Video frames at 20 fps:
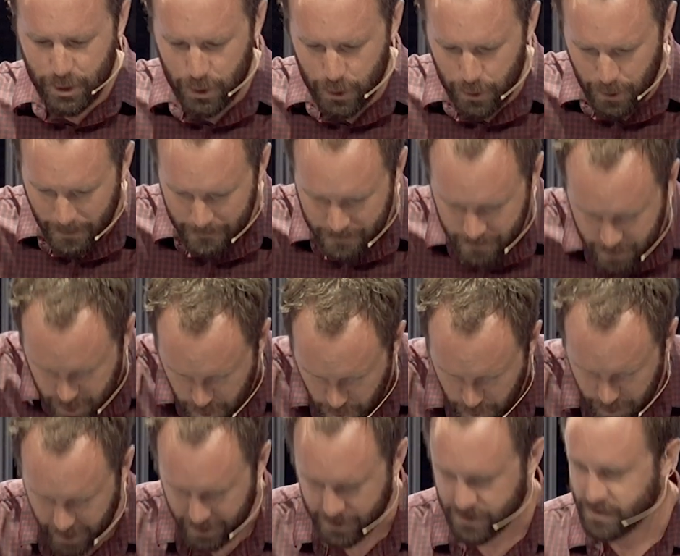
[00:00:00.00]
to
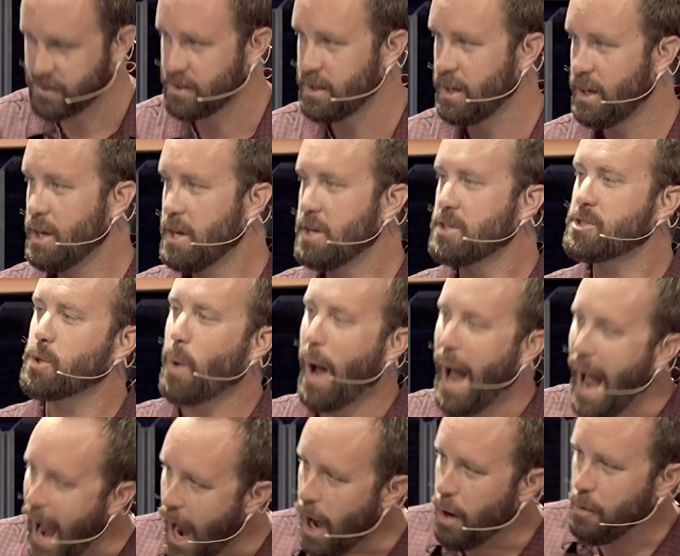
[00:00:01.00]
do this. So
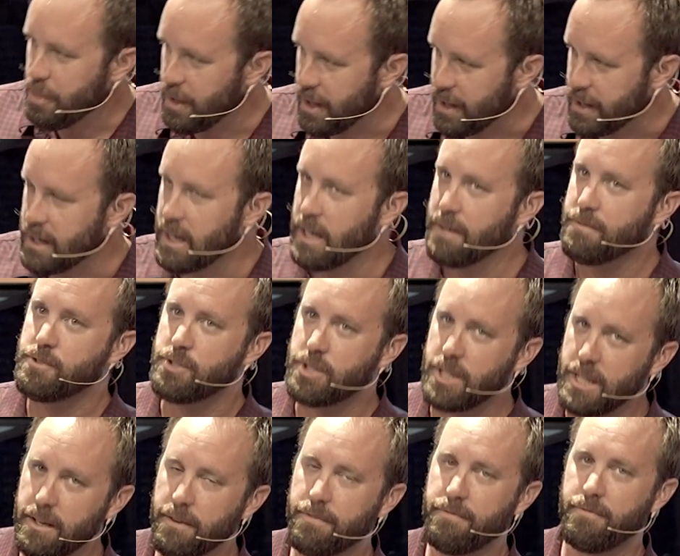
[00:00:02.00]
how then, if,
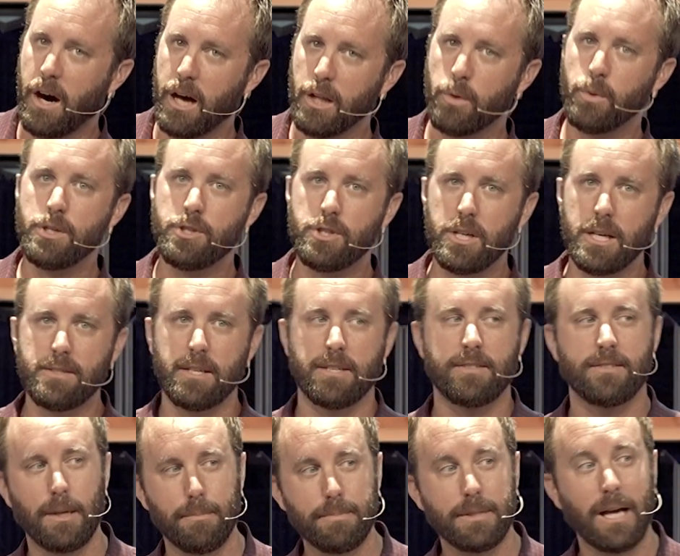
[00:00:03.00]
G, if following
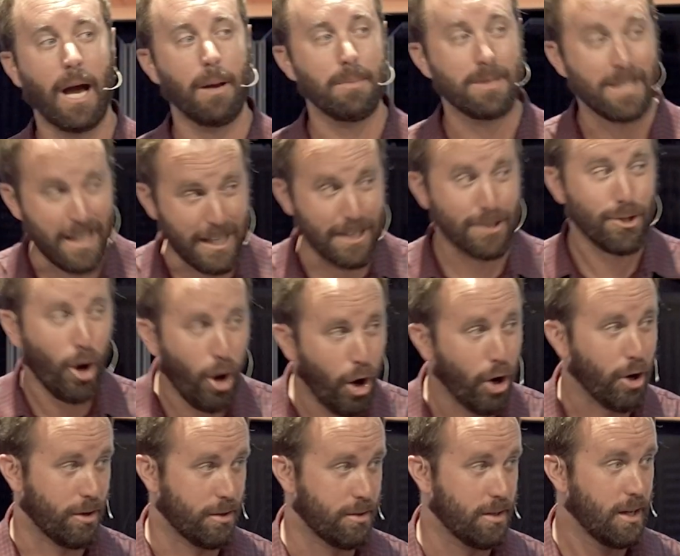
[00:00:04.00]
Jesus sometimes is
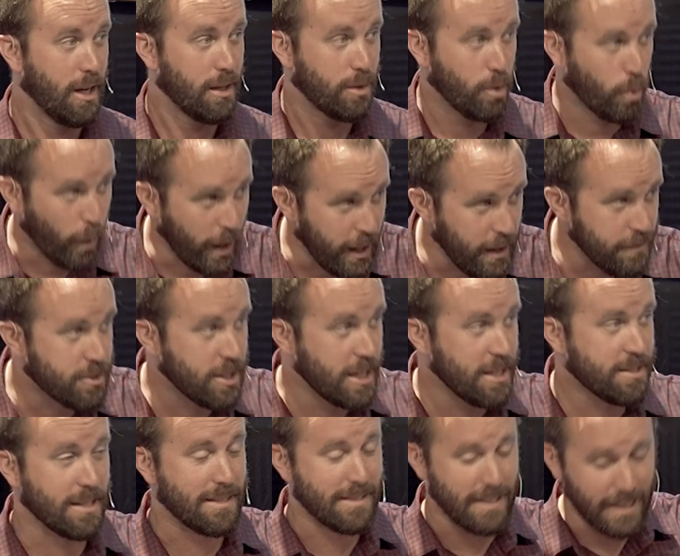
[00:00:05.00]
hard, the way of
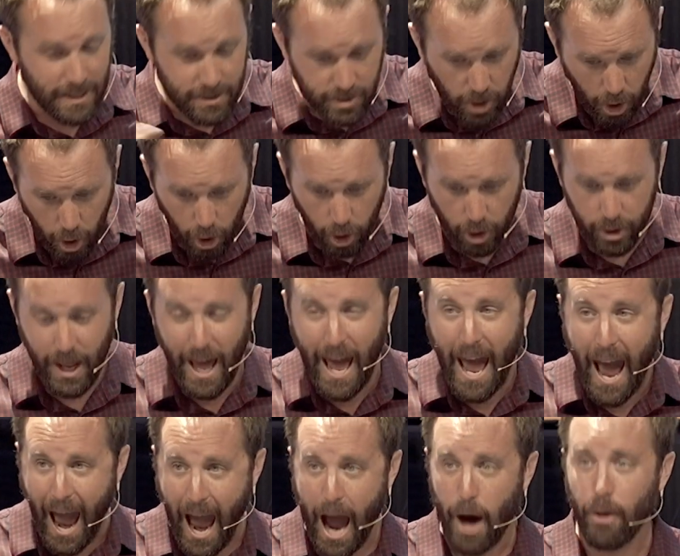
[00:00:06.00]
Jesus is hard,
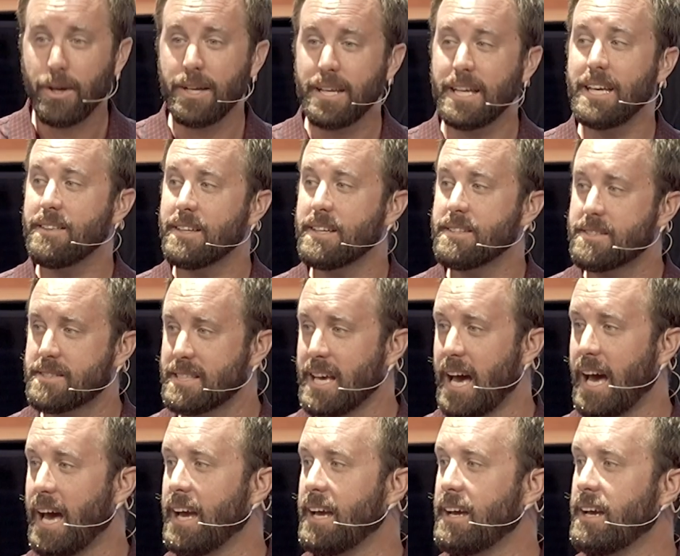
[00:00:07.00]
how can he then
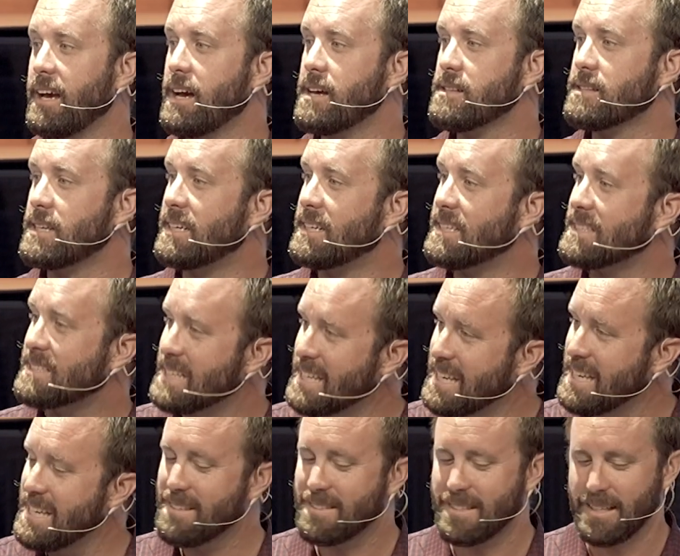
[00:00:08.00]
say that it is
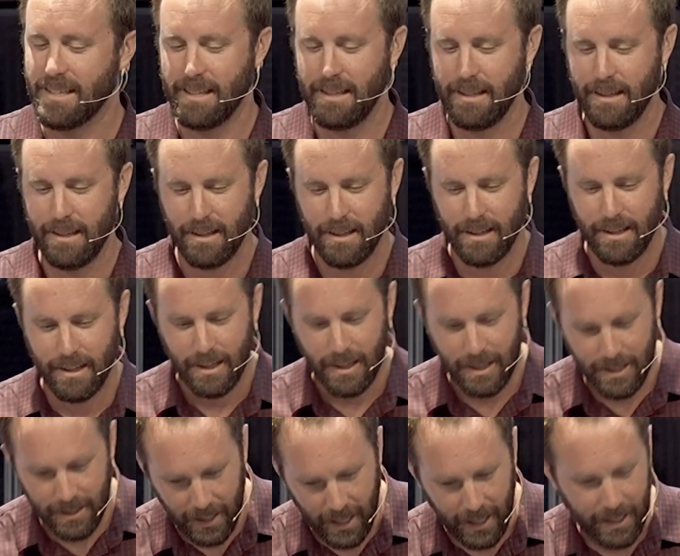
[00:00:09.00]
easy
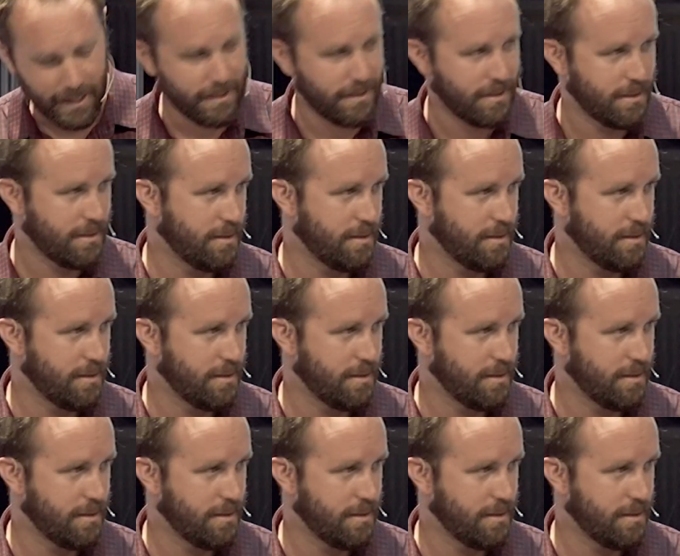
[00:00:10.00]
and light?